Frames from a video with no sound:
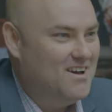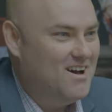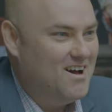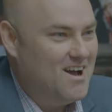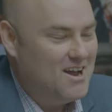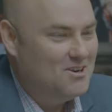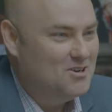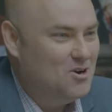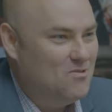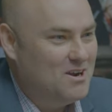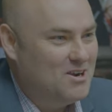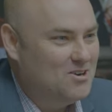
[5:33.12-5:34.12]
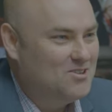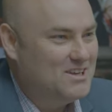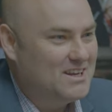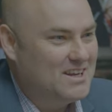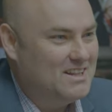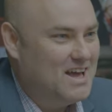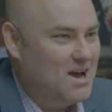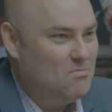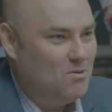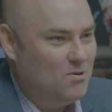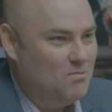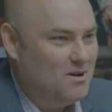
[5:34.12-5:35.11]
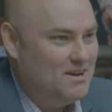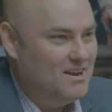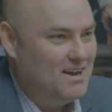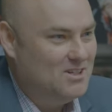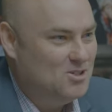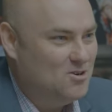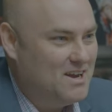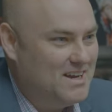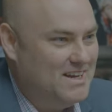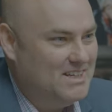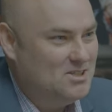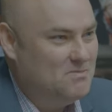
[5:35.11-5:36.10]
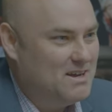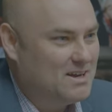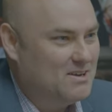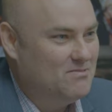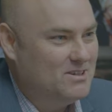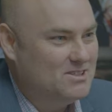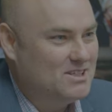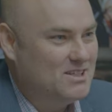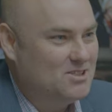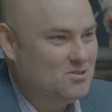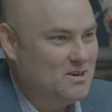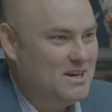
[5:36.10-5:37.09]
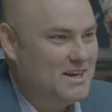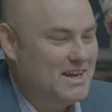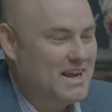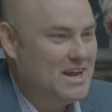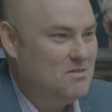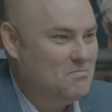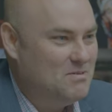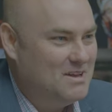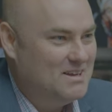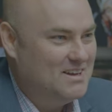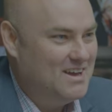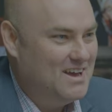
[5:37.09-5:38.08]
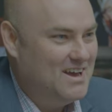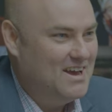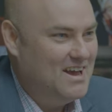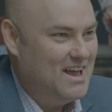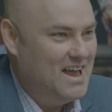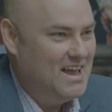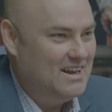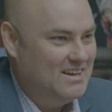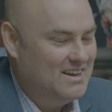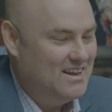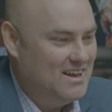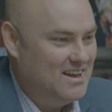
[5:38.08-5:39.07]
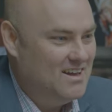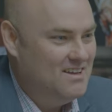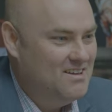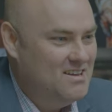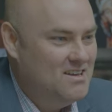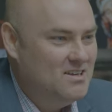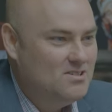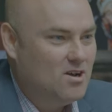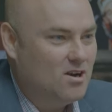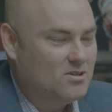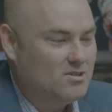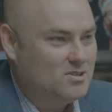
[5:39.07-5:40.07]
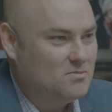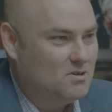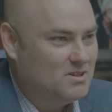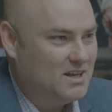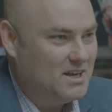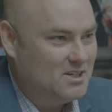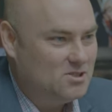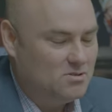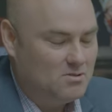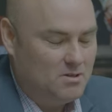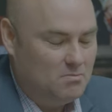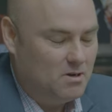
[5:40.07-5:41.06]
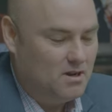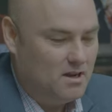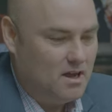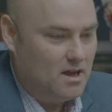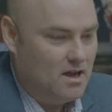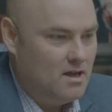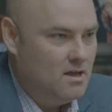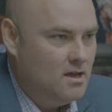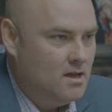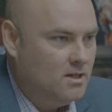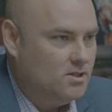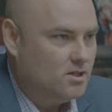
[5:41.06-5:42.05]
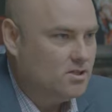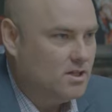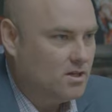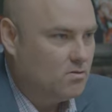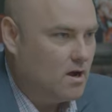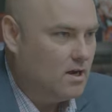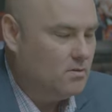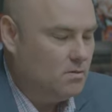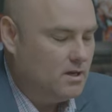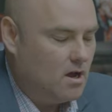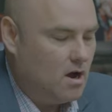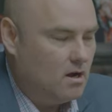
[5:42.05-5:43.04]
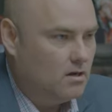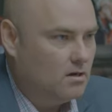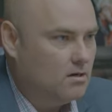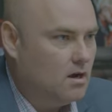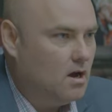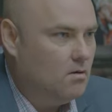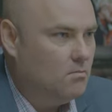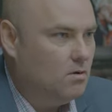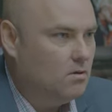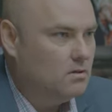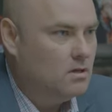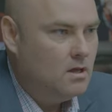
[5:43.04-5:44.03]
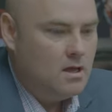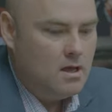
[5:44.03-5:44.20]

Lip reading: I don't know what you're thinking, Lapo, but Joanne needs to make a visit to training camp and talk to us about the history. But just incredibly honored, humbled.